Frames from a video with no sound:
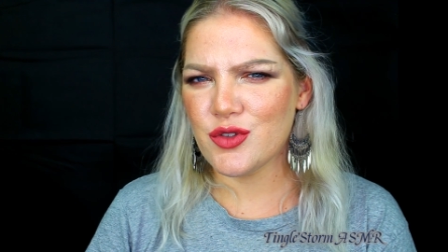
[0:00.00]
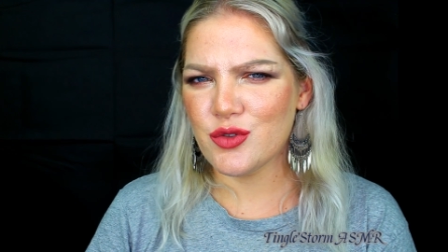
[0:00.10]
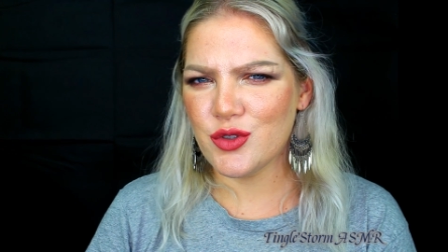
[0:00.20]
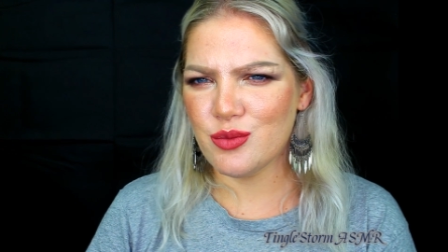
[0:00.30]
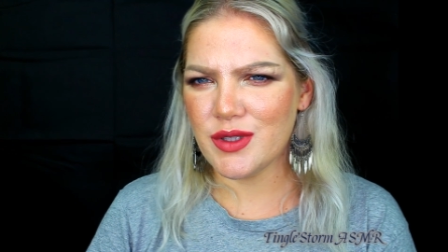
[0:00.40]

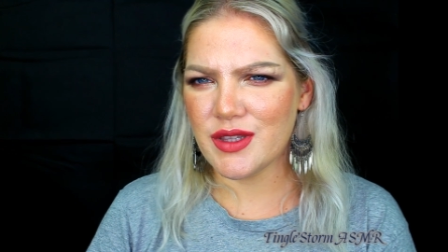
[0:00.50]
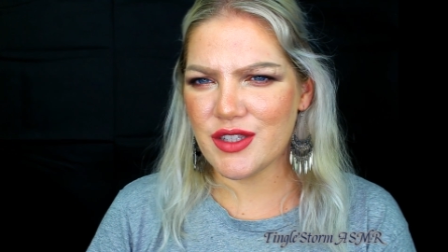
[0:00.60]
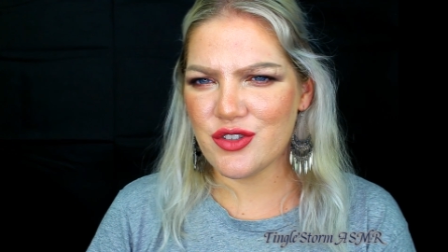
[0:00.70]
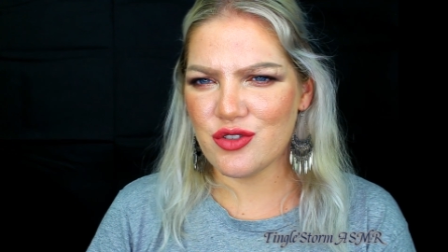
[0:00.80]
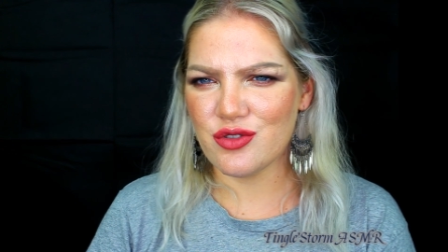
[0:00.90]
Do you mean
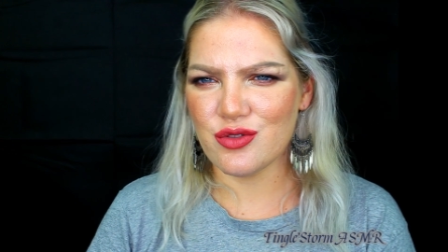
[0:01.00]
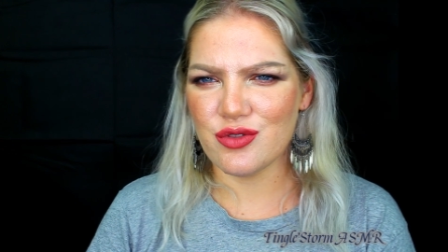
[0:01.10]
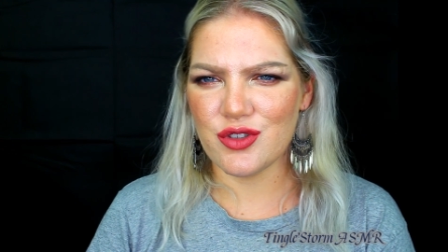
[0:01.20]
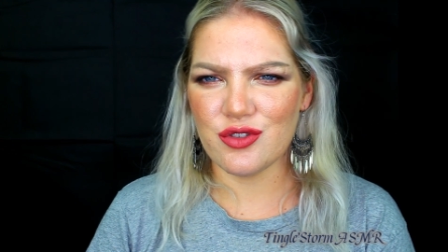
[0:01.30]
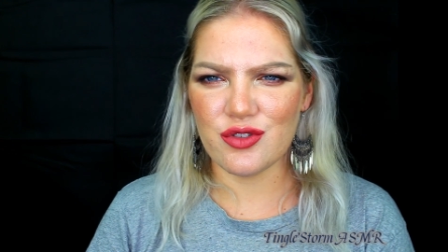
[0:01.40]
that you
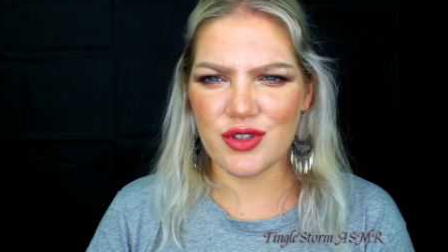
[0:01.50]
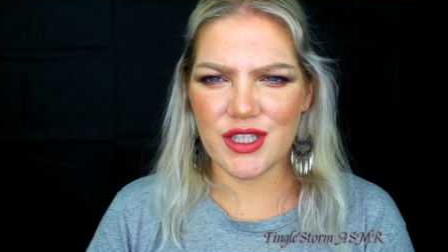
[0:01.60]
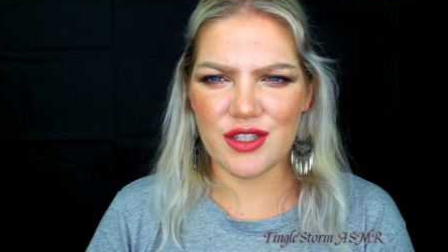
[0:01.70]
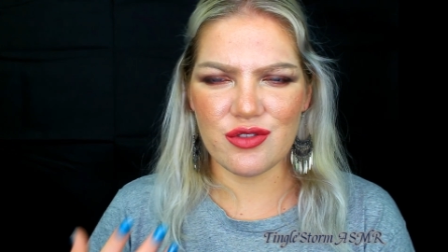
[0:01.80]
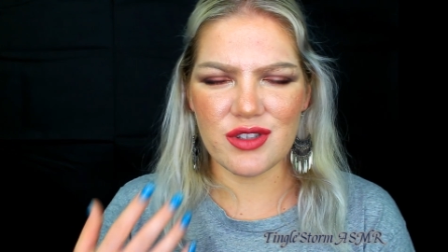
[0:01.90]

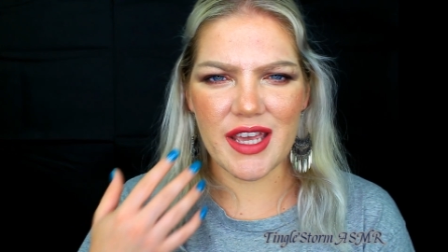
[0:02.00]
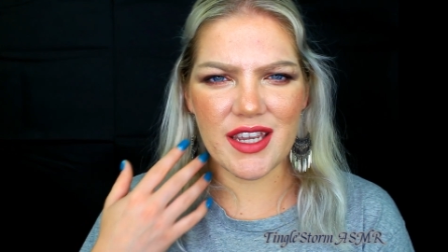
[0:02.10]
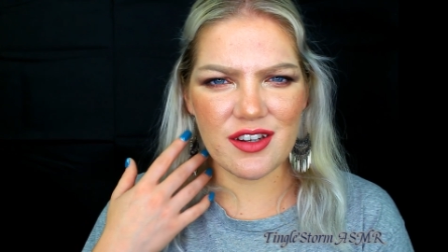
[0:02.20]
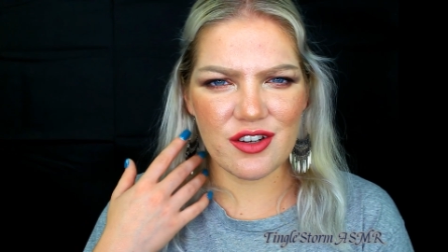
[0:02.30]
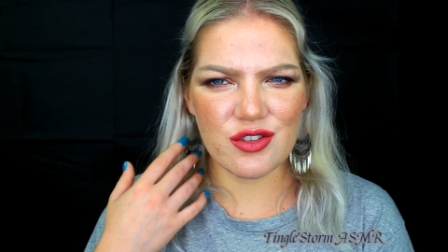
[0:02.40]
usually don't
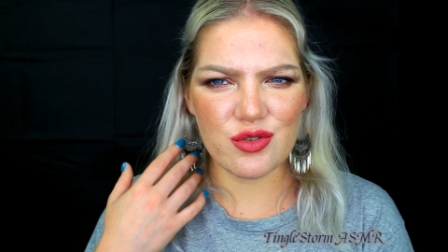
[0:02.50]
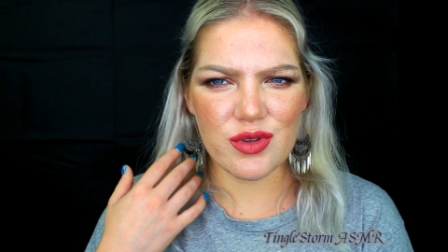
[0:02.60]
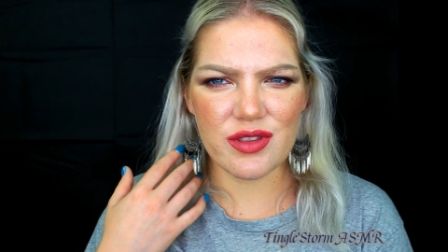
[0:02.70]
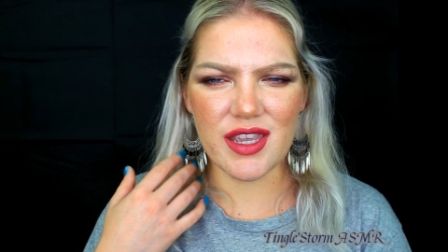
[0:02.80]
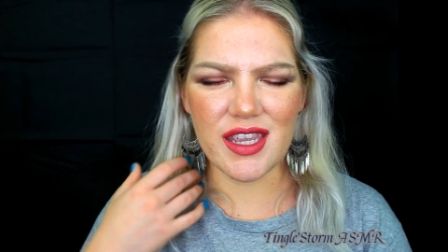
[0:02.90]
like girls
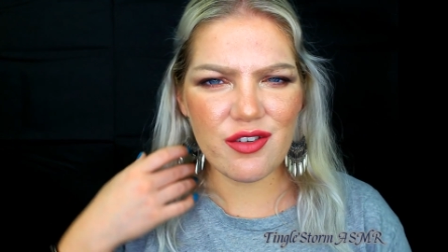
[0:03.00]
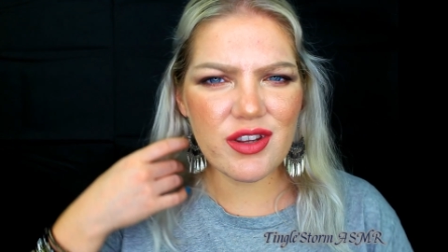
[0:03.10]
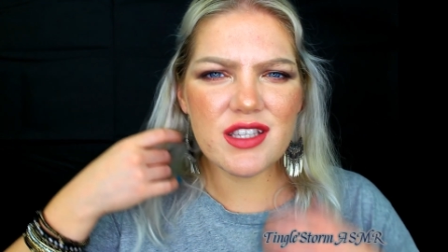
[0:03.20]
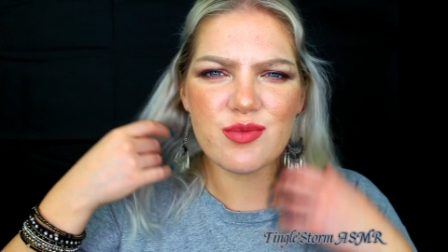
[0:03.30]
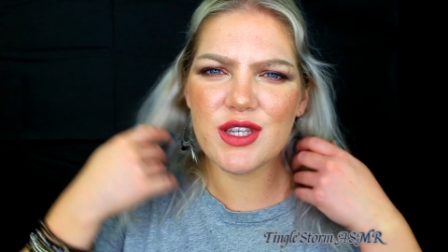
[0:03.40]
with
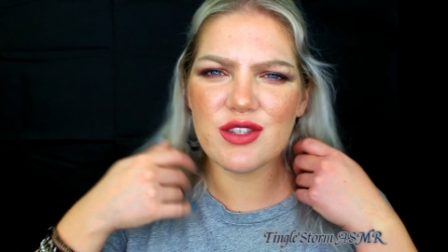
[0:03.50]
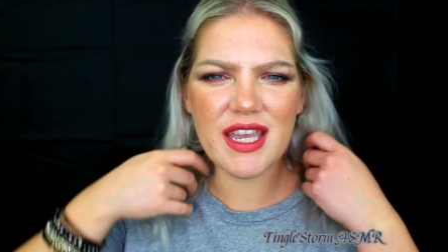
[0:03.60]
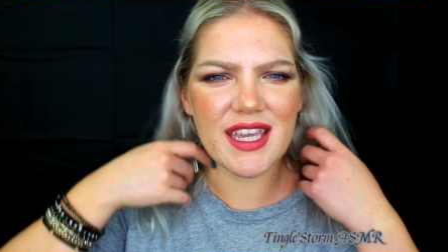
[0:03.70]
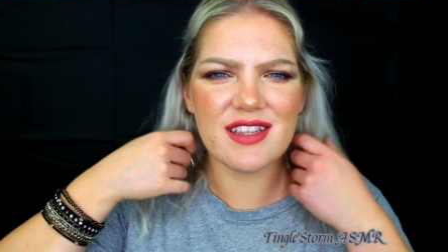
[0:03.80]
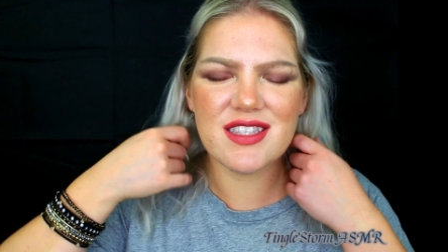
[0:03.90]
earrings because
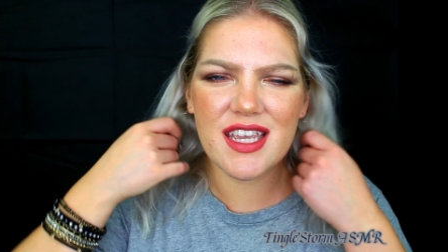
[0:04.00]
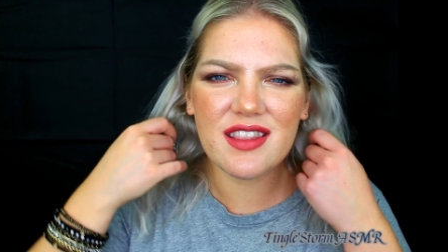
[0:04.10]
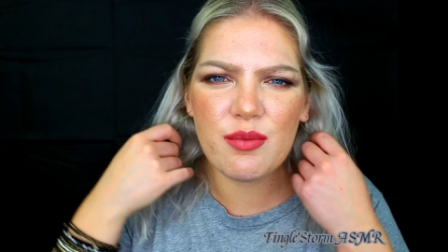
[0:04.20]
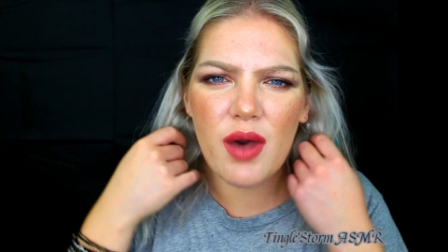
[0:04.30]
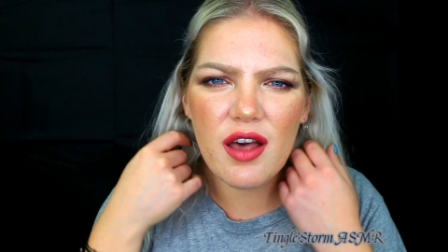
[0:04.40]
I can't
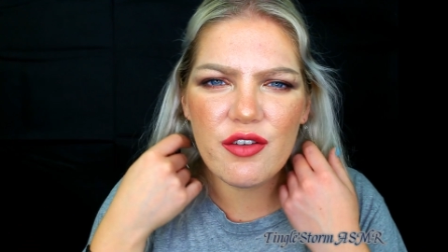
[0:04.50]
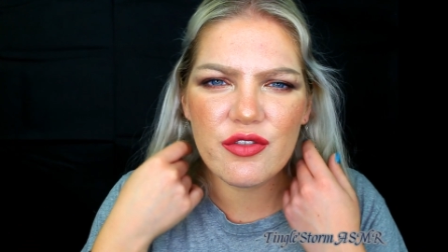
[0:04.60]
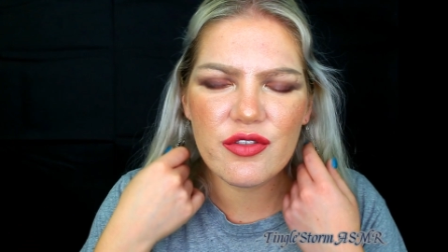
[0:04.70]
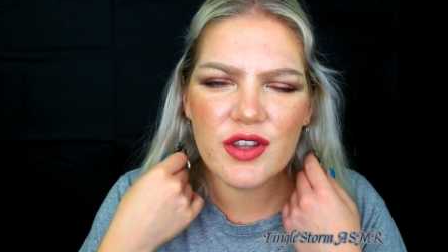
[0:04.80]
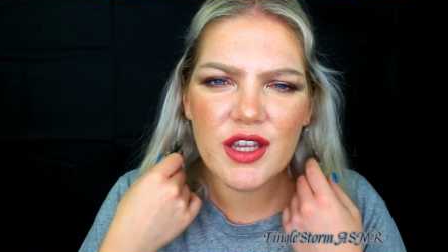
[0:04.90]
take them
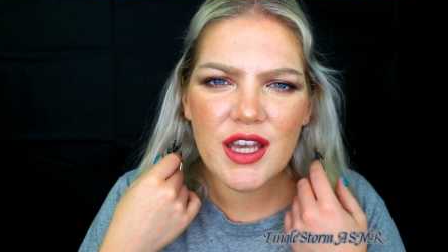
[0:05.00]
off?